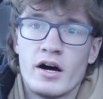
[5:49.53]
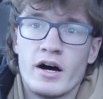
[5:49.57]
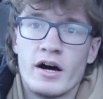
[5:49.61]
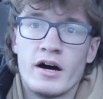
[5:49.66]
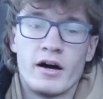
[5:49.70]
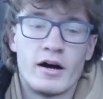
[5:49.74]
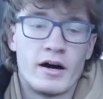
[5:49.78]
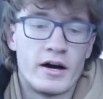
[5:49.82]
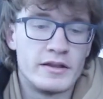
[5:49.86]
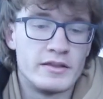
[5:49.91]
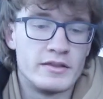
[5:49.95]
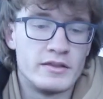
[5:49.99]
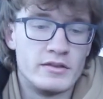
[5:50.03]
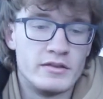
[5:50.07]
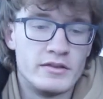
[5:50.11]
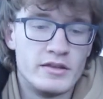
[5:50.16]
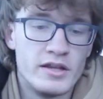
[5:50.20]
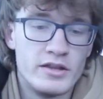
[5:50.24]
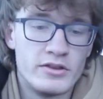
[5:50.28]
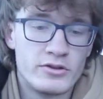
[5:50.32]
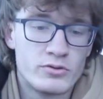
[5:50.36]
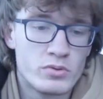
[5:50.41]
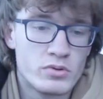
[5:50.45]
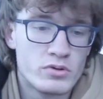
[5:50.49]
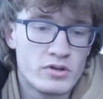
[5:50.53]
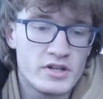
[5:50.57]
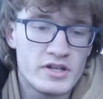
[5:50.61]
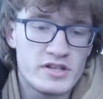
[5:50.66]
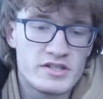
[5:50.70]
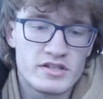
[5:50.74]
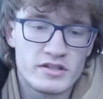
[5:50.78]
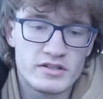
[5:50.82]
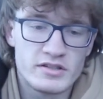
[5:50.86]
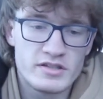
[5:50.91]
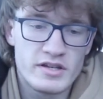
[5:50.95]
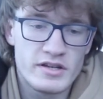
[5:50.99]
I didn't
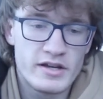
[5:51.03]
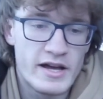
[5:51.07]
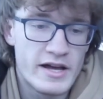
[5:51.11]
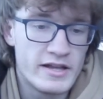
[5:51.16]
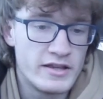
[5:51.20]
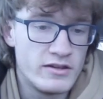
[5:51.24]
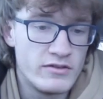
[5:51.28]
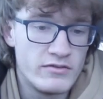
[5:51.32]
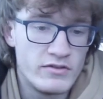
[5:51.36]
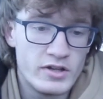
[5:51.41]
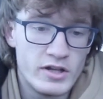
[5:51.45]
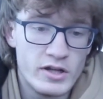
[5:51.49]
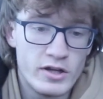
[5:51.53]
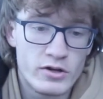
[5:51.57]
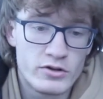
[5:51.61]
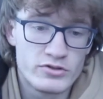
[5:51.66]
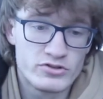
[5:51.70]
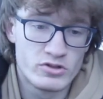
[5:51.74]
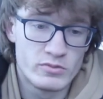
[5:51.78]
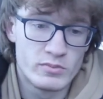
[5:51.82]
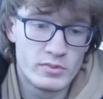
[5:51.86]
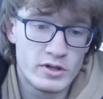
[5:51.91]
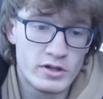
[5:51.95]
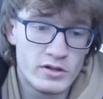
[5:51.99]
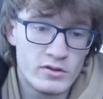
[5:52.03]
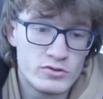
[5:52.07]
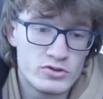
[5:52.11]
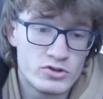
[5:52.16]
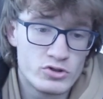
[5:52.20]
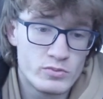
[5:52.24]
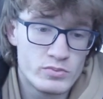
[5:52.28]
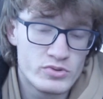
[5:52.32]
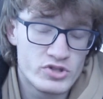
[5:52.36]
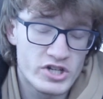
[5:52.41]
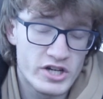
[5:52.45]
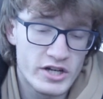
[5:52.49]
release any videos on my
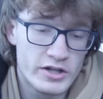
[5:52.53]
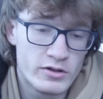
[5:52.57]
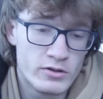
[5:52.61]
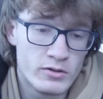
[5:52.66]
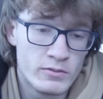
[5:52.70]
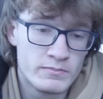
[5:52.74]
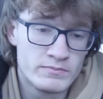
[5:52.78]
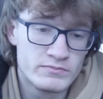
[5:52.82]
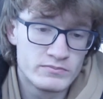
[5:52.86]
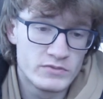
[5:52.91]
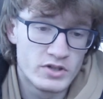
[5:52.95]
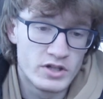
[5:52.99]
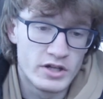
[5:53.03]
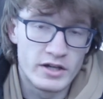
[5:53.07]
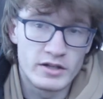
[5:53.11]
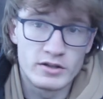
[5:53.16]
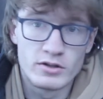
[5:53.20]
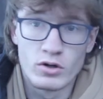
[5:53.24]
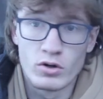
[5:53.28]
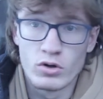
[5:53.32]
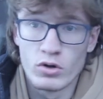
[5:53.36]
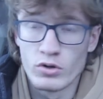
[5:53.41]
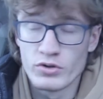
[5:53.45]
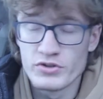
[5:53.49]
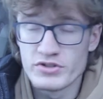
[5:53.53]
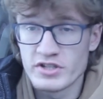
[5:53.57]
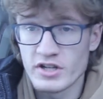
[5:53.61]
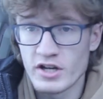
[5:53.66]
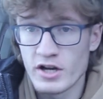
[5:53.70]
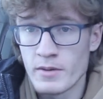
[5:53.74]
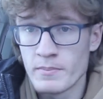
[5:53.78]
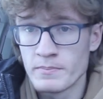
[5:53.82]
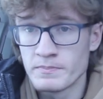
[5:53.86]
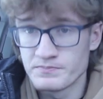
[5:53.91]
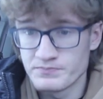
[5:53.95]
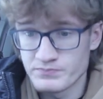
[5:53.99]
YouTube channel, like, the whole
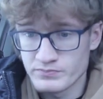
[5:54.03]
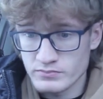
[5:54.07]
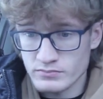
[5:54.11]
time.